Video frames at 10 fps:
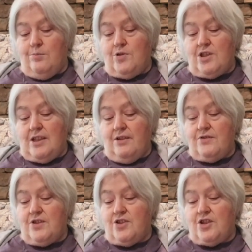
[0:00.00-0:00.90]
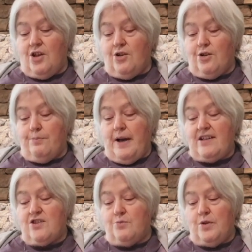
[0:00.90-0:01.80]
She loves to share her
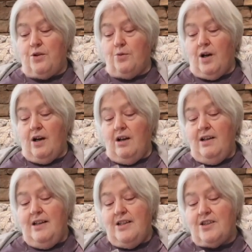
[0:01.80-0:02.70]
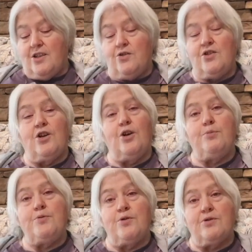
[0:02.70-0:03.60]
passion with you all, so she
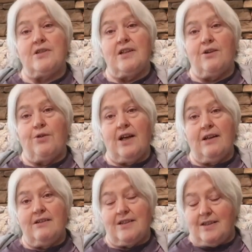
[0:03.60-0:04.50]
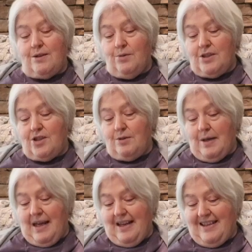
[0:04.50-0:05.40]
hopes you'll stick around and see what she
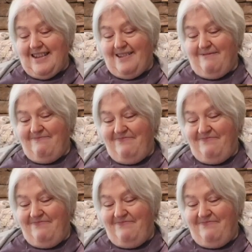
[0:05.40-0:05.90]
makes.